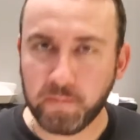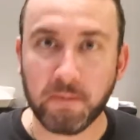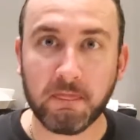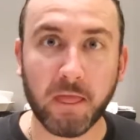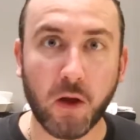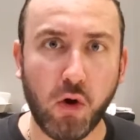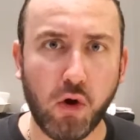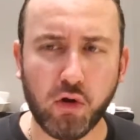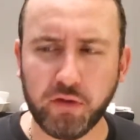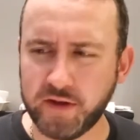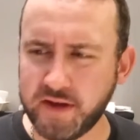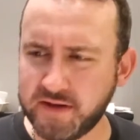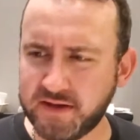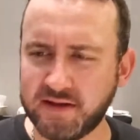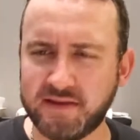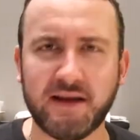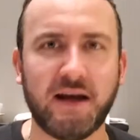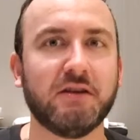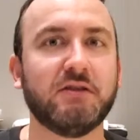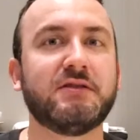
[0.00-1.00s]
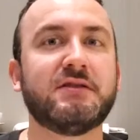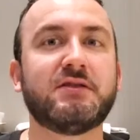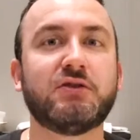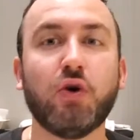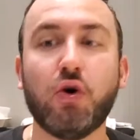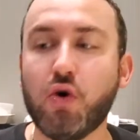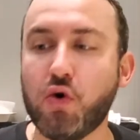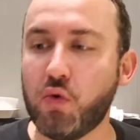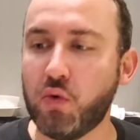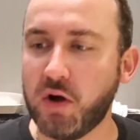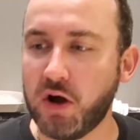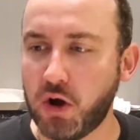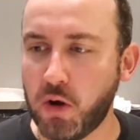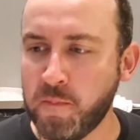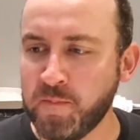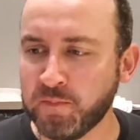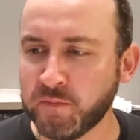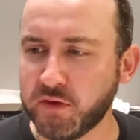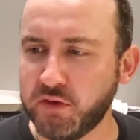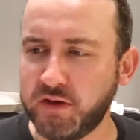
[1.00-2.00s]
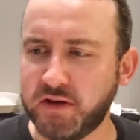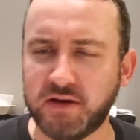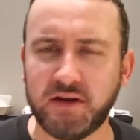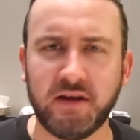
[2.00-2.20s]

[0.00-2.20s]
Oh, they did that so well. You get a